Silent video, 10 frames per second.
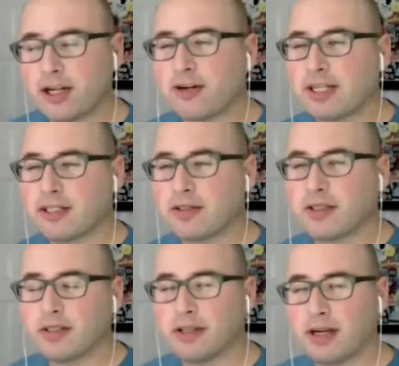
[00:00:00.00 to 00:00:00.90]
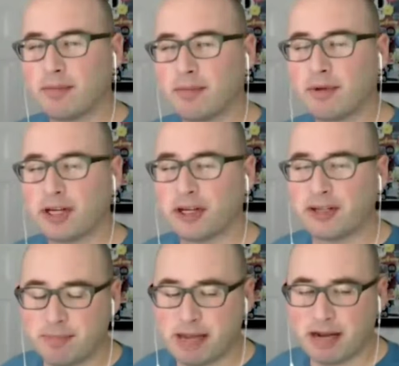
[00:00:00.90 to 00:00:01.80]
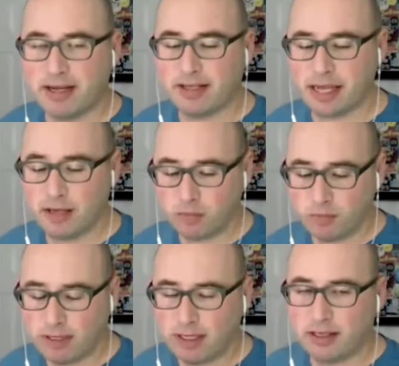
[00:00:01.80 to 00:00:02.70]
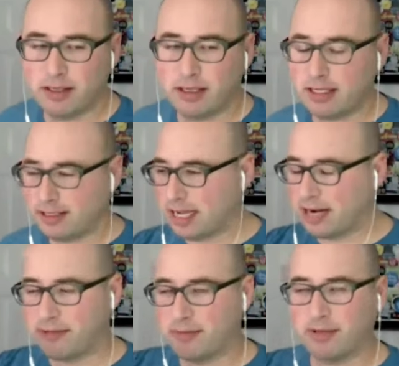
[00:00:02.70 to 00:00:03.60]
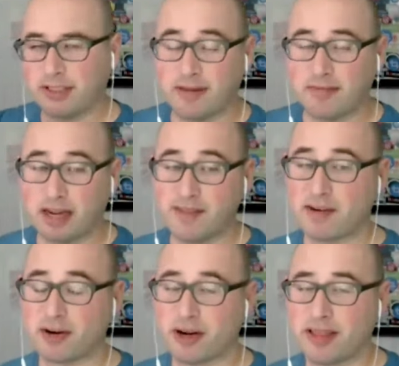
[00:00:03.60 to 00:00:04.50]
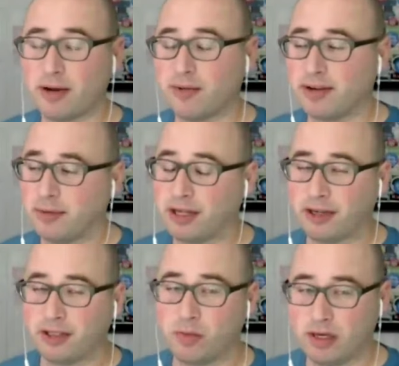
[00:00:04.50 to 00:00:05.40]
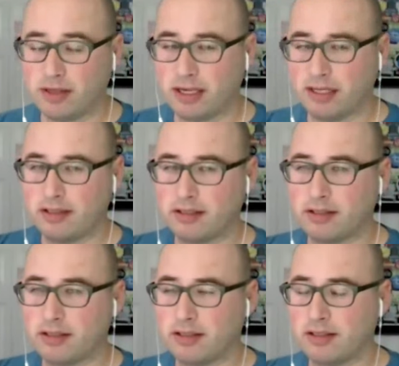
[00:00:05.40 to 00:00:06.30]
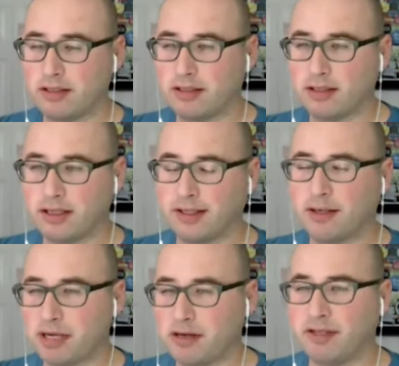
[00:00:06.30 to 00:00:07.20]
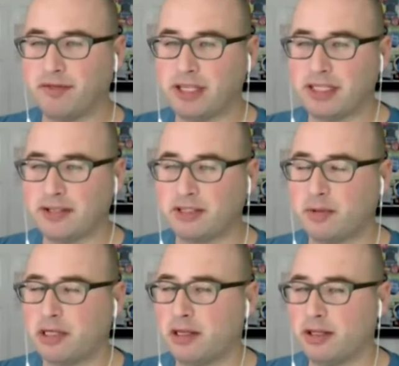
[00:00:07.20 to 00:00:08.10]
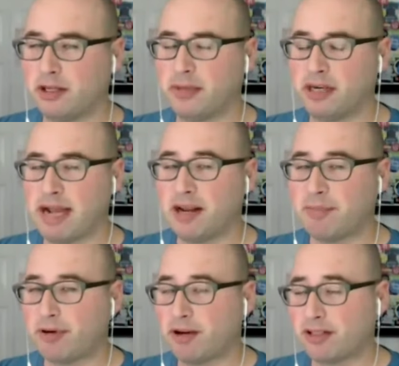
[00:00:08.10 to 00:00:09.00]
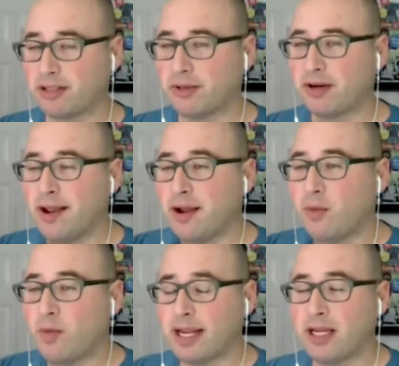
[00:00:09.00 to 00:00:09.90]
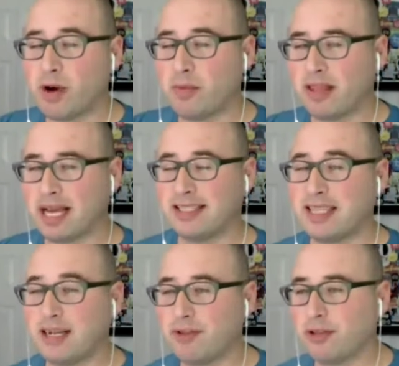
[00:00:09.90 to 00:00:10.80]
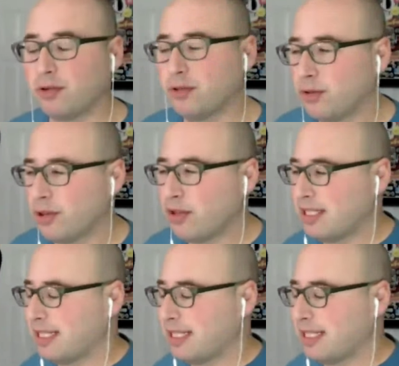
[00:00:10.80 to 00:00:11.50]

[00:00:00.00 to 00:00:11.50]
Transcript: Yeah, curious. Mini- um, I'm curious about it, and uh, aside from because I've I've never heard of that one, I'm curious what uh, a little bit of, if you can tell us a little, little, bit about it, but also why you went with that instead of the Google